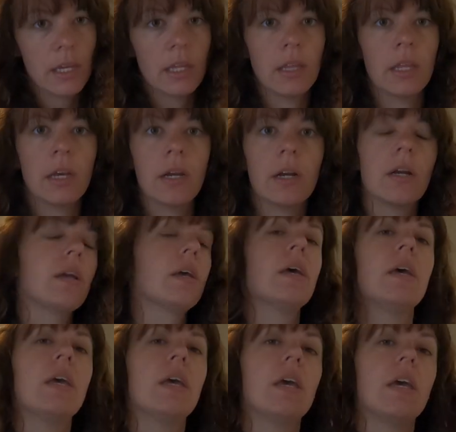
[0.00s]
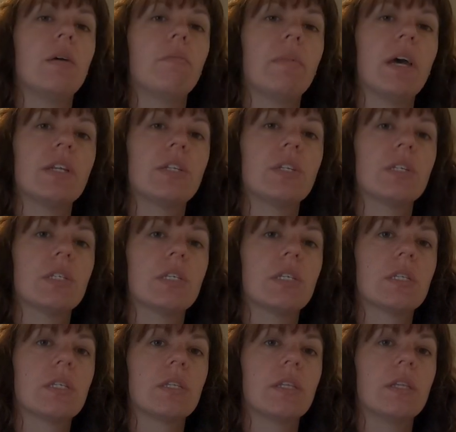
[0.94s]
in there. It matches
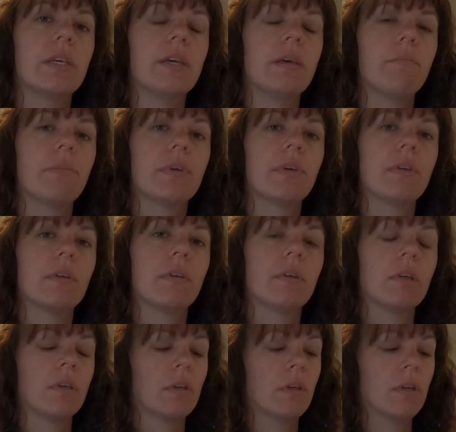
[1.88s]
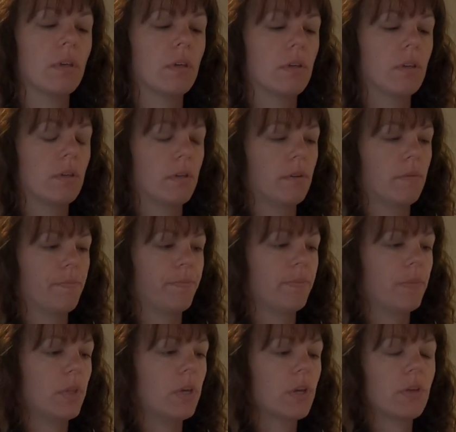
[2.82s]
this lip.
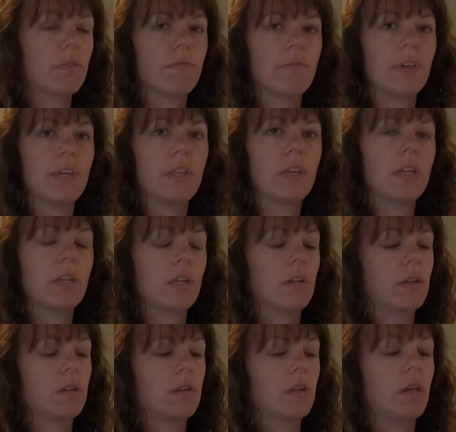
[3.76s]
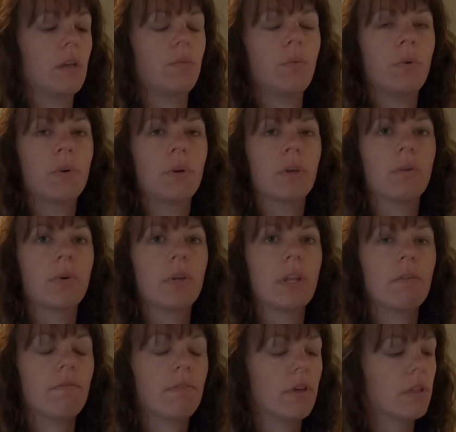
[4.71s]
You can feel it. It won't go
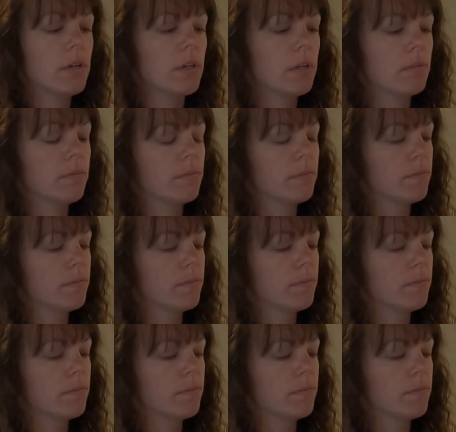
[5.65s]
any further.